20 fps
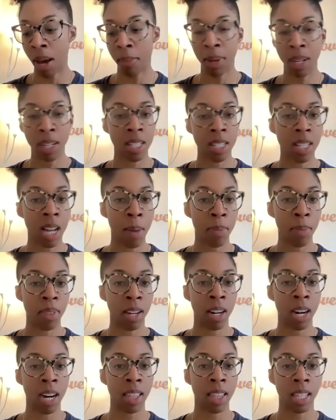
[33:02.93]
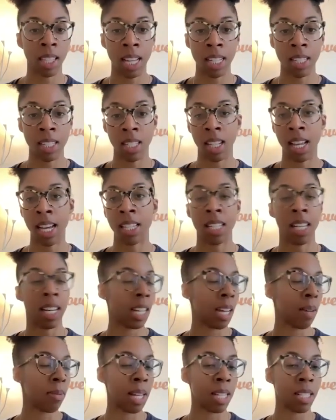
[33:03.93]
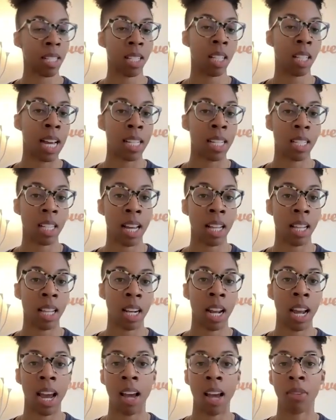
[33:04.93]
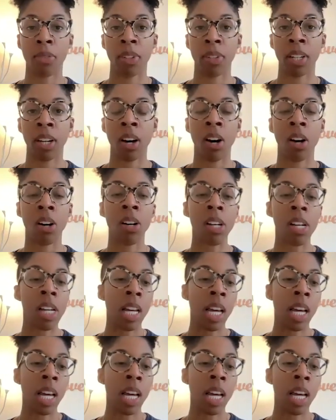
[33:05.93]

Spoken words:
I'm going to stop there. I think that's the last slide. Yeah, that's the last slide that I had for y'all.